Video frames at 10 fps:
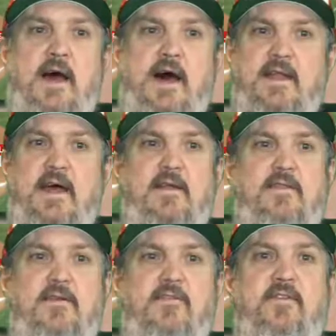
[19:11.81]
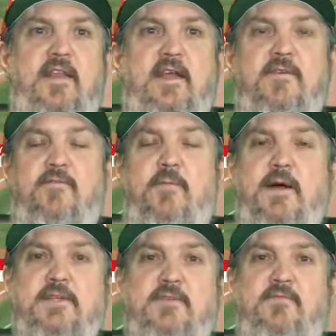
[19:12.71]
I doubt there's any
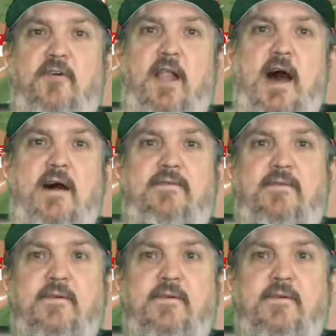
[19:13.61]
information for life,